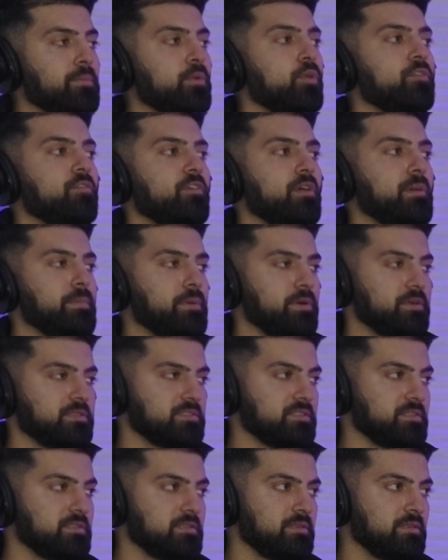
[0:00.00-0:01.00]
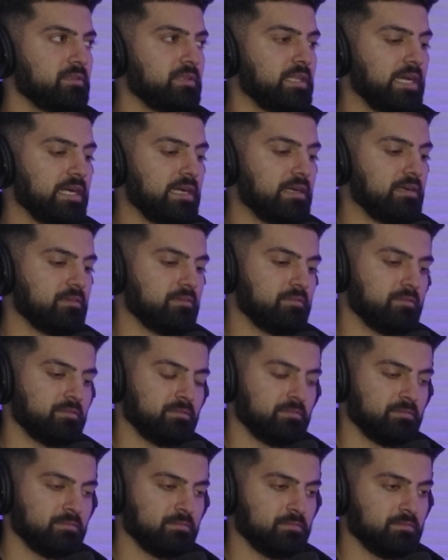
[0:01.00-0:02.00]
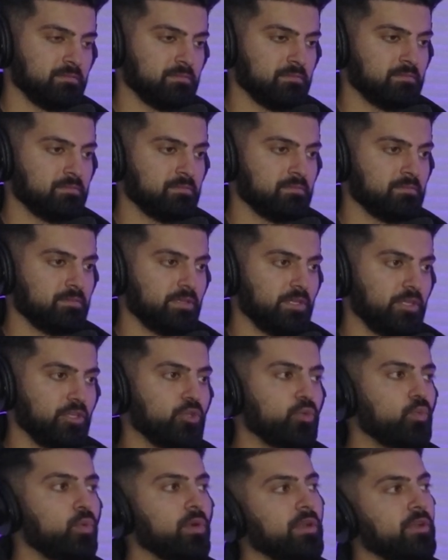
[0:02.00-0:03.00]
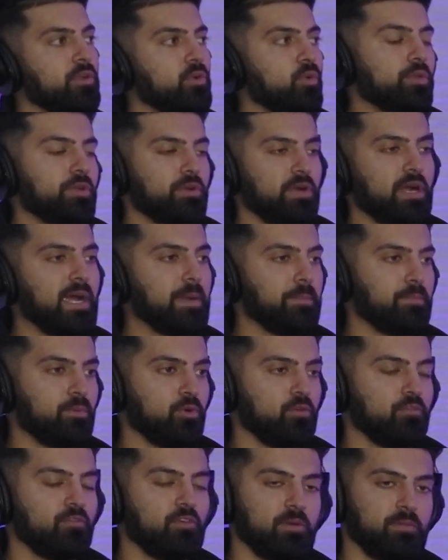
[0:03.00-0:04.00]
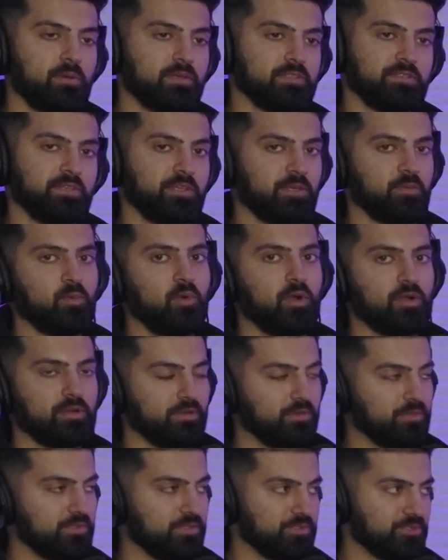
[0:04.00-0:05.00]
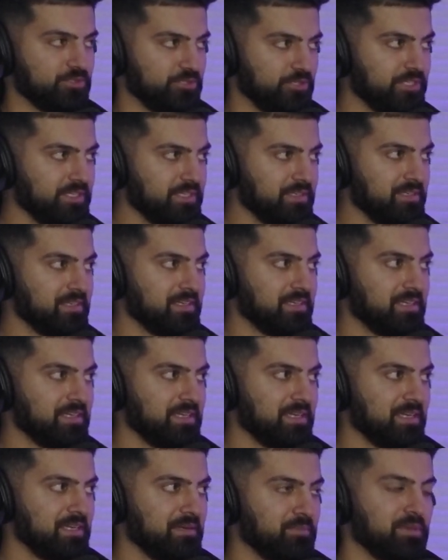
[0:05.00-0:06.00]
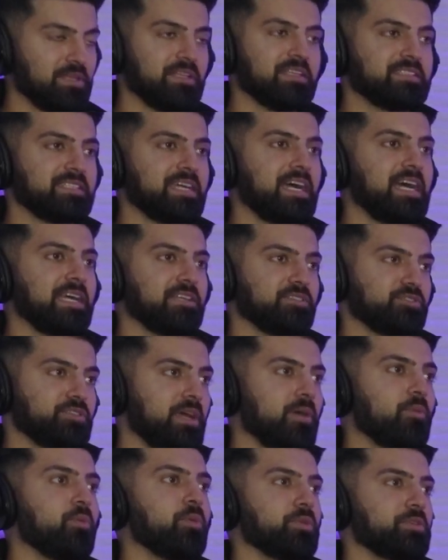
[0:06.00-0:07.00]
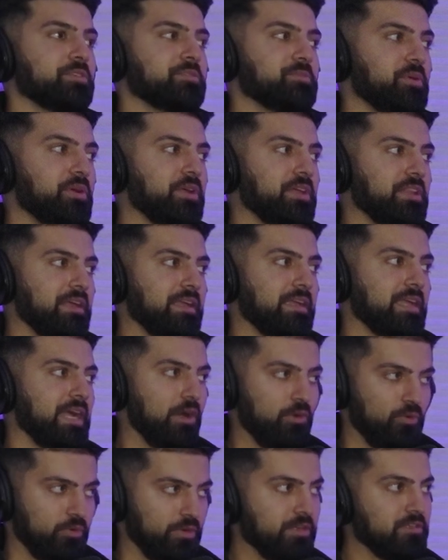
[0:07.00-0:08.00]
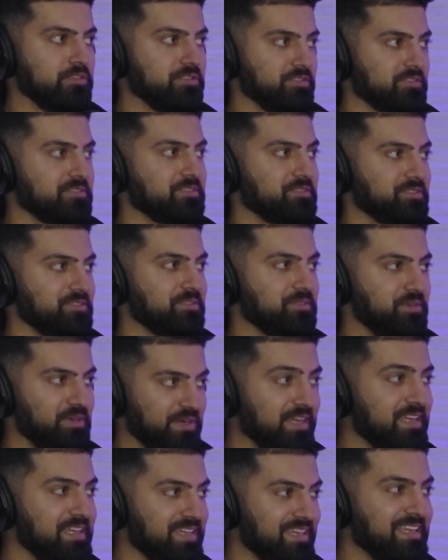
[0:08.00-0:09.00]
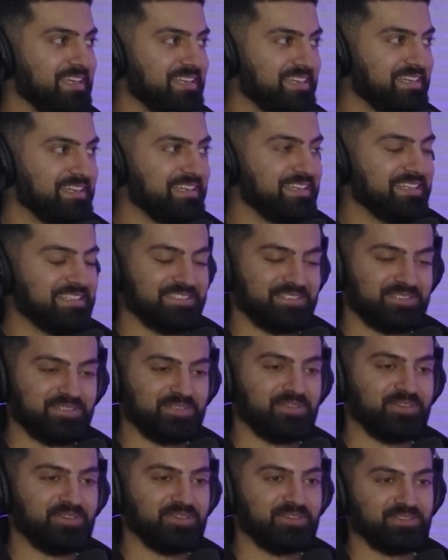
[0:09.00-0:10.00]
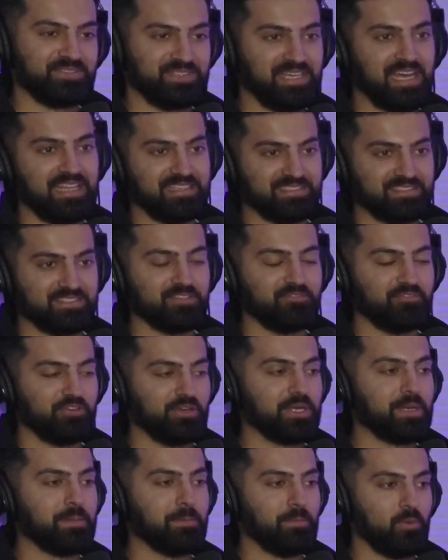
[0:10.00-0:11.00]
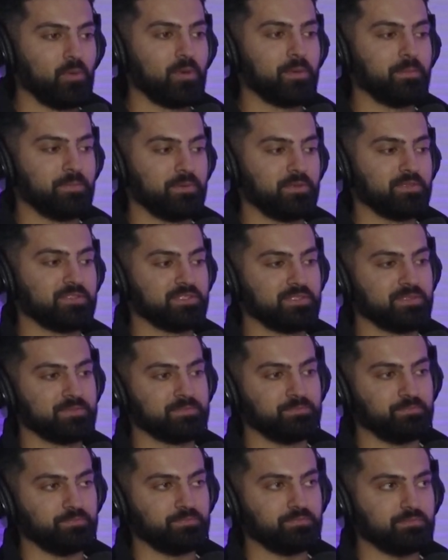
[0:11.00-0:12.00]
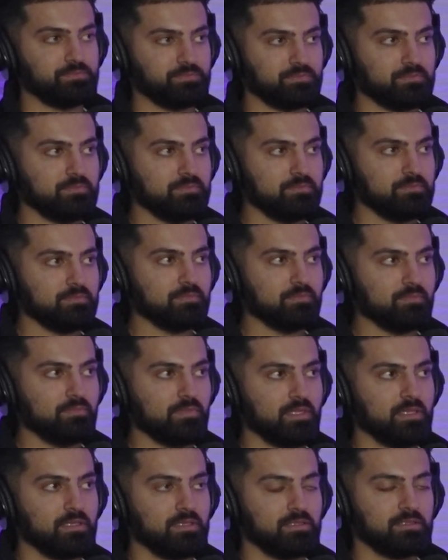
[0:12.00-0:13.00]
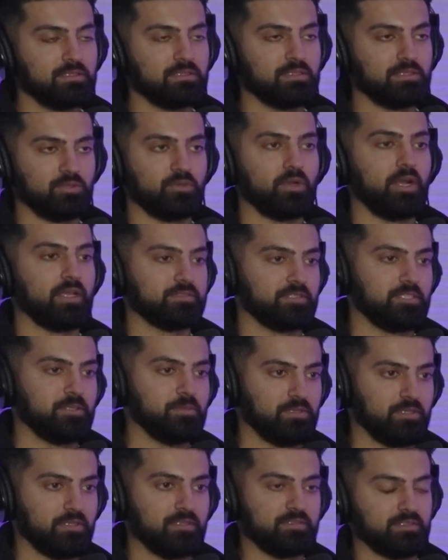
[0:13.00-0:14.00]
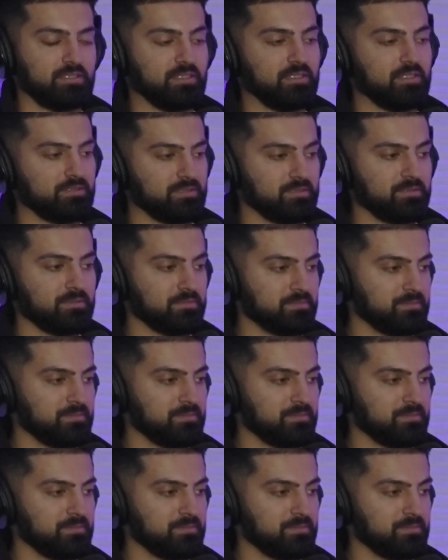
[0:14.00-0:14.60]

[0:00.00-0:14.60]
profile person that you wouldn't know they're high profile by seeing him walking on the street, but this guy's net worth is probably like outrageous, right? So yeah, it's a very important person in the grand scheme of things, I guess.